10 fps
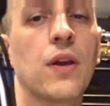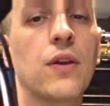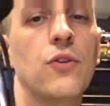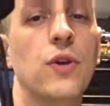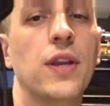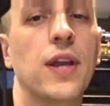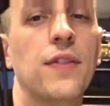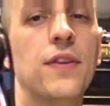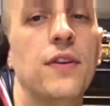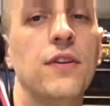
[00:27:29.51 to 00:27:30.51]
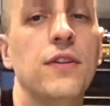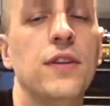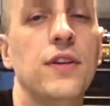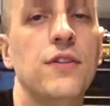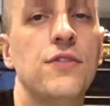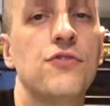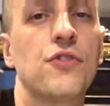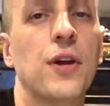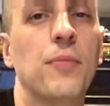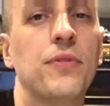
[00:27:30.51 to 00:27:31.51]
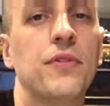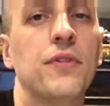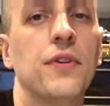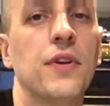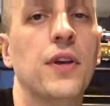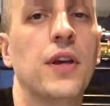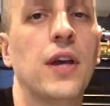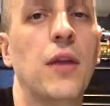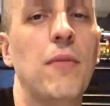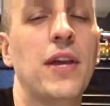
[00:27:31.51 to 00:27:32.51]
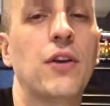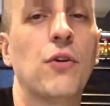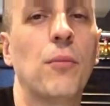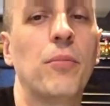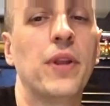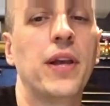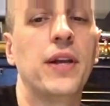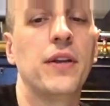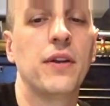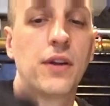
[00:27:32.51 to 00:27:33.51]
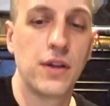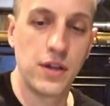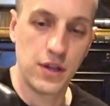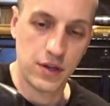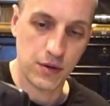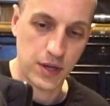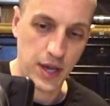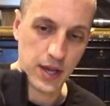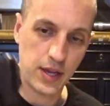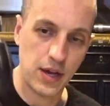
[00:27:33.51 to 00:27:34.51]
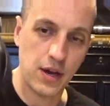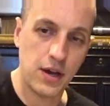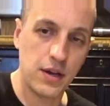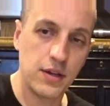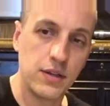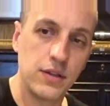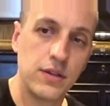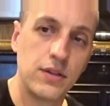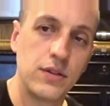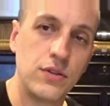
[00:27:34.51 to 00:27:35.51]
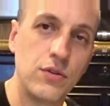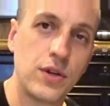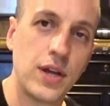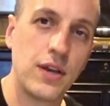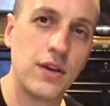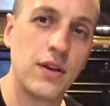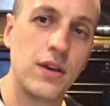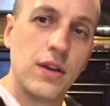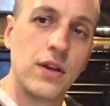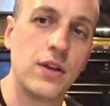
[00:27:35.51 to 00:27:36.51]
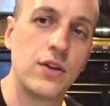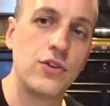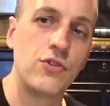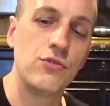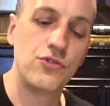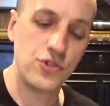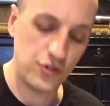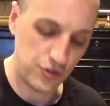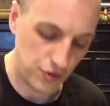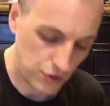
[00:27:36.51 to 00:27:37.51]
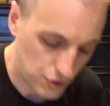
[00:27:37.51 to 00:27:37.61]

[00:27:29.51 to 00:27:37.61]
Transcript: you can get the, these strips and make your own blade, okay? Uh, you can use just